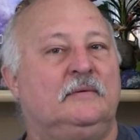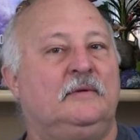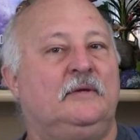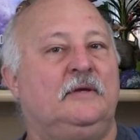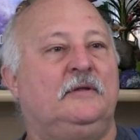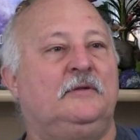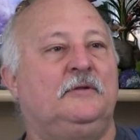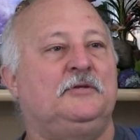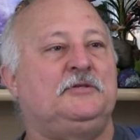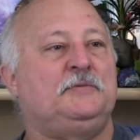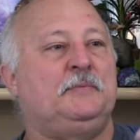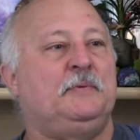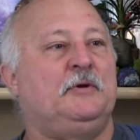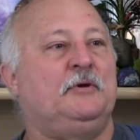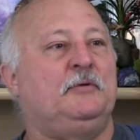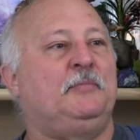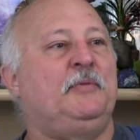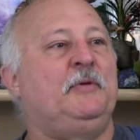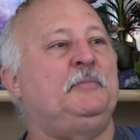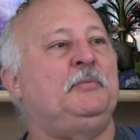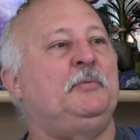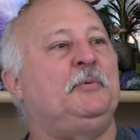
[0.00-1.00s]
Healing
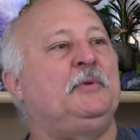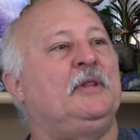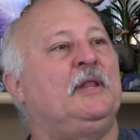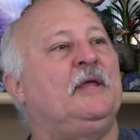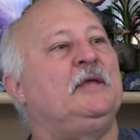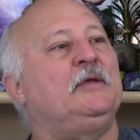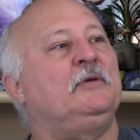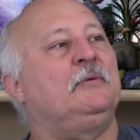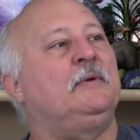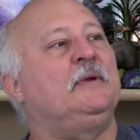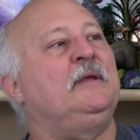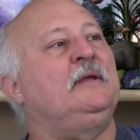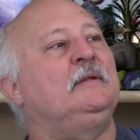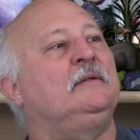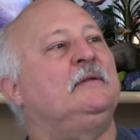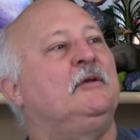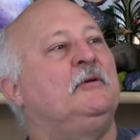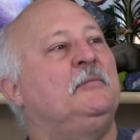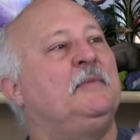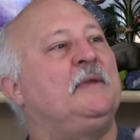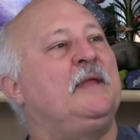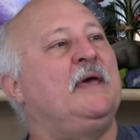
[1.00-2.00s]
spirit. People with light green
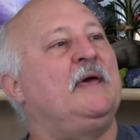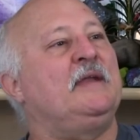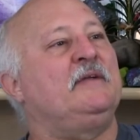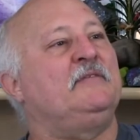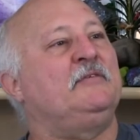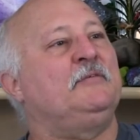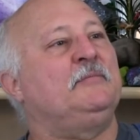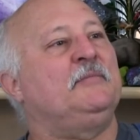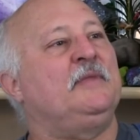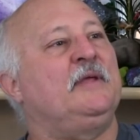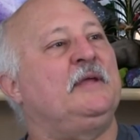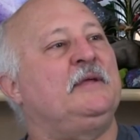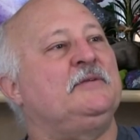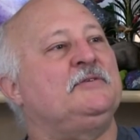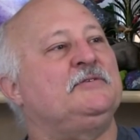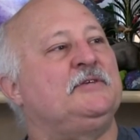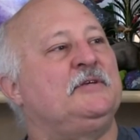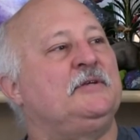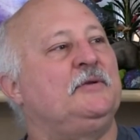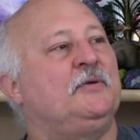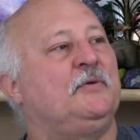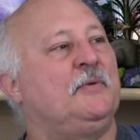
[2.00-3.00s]
coming out of them, they can
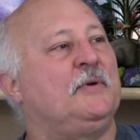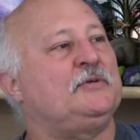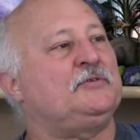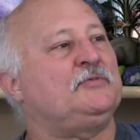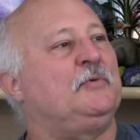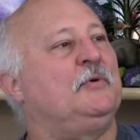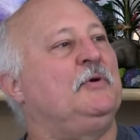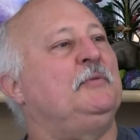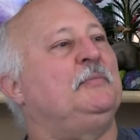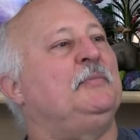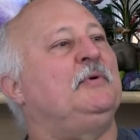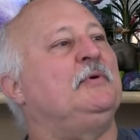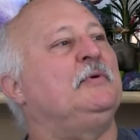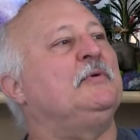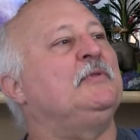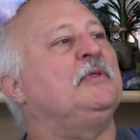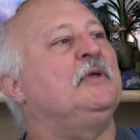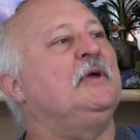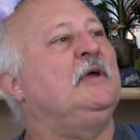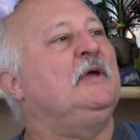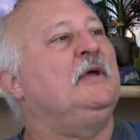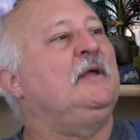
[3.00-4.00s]
sit in a restaurant
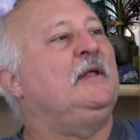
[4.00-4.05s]
booth